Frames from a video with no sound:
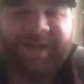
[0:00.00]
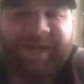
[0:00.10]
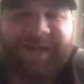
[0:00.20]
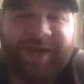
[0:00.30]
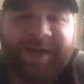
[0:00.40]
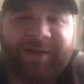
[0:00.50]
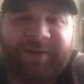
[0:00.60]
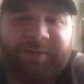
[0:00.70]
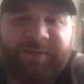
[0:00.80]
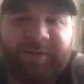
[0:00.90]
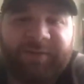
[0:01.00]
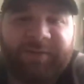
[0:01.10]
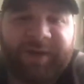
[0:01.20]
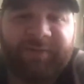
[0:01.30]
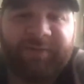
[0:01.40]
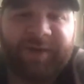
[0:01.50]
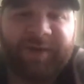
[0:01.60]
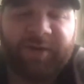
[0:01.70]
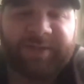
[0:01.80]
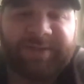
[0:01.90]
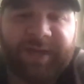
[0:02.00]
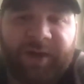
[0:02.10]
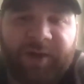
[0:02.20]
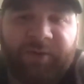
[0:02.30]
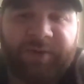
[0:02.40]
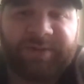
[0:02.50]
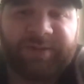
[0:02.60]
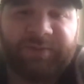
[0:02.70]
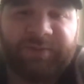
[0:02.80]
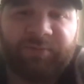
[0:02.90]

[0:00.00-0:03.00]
and like if I notice that, I honestly,